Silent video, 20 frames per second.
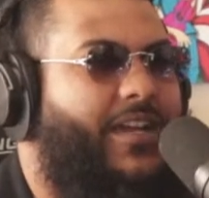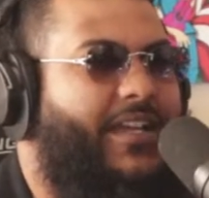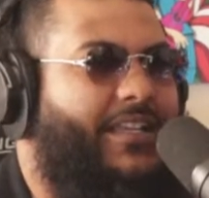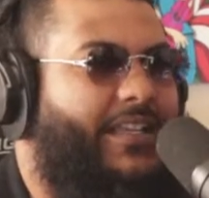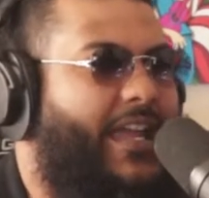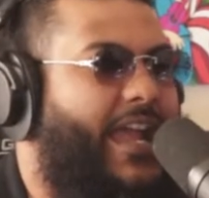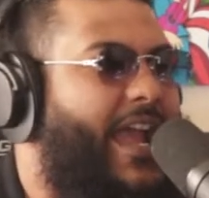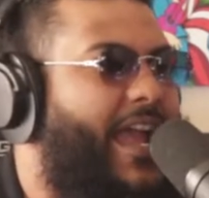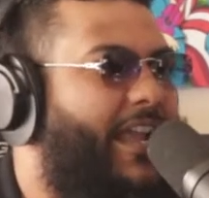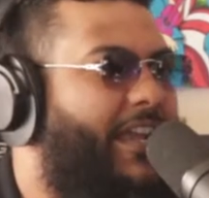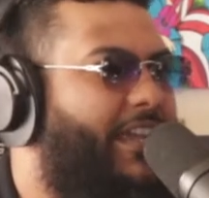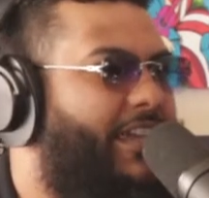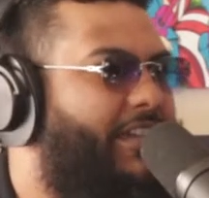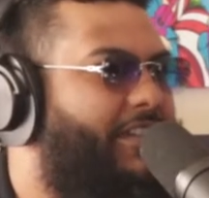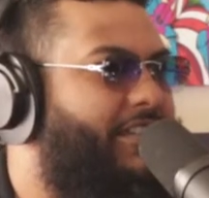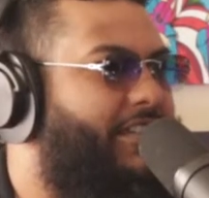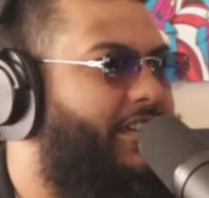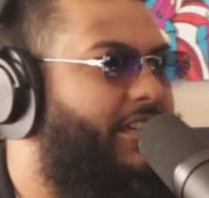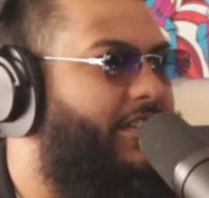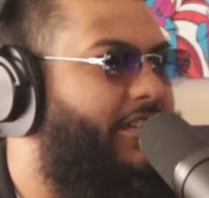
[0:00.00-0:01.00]
Trick Daddy
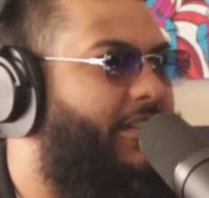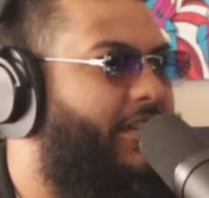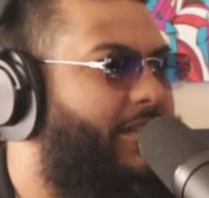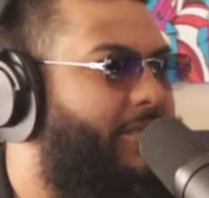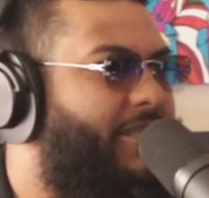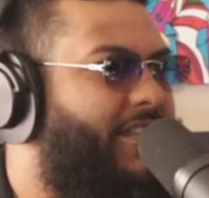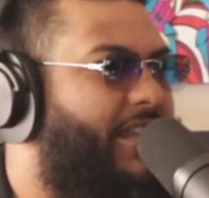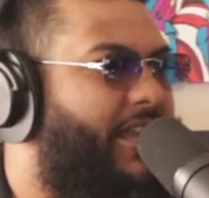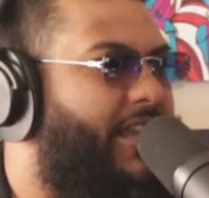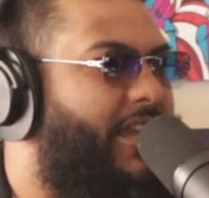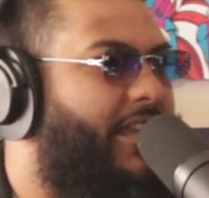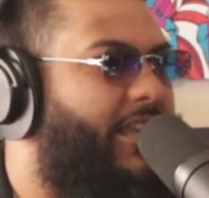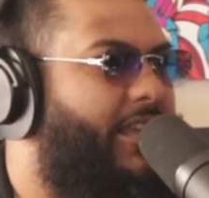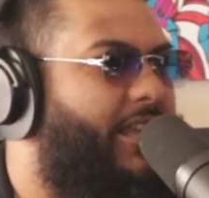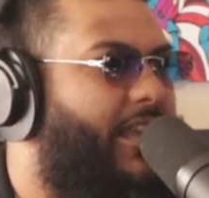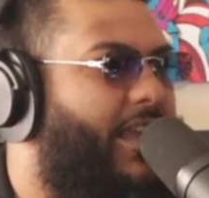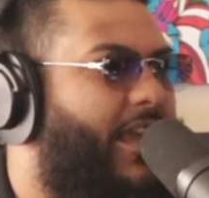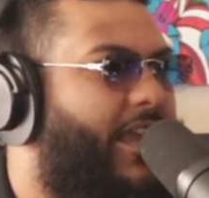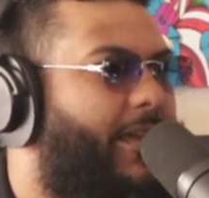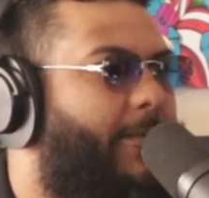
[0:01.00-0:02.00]
and You know what I'm saying?
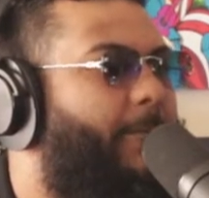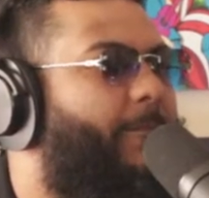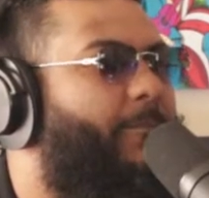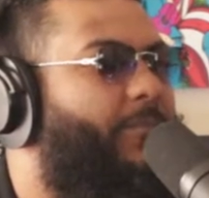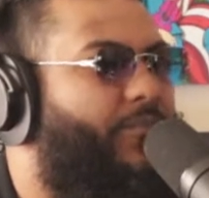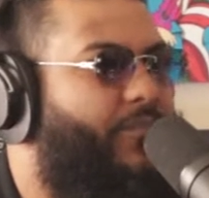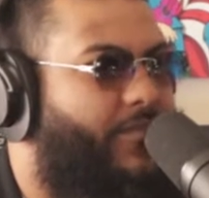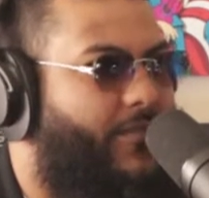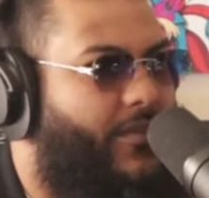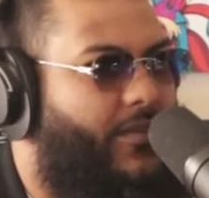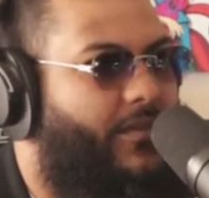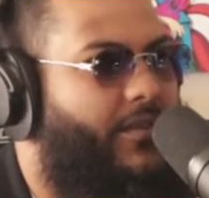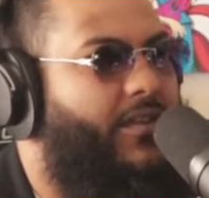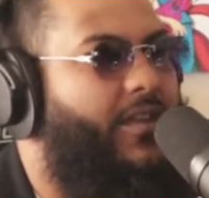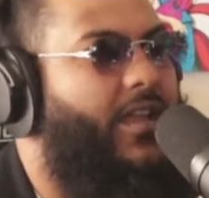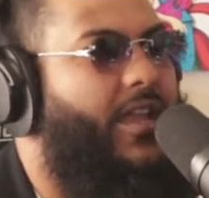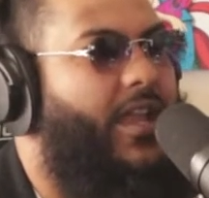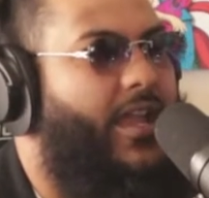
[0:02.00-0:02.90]
Troy, like, back in the day,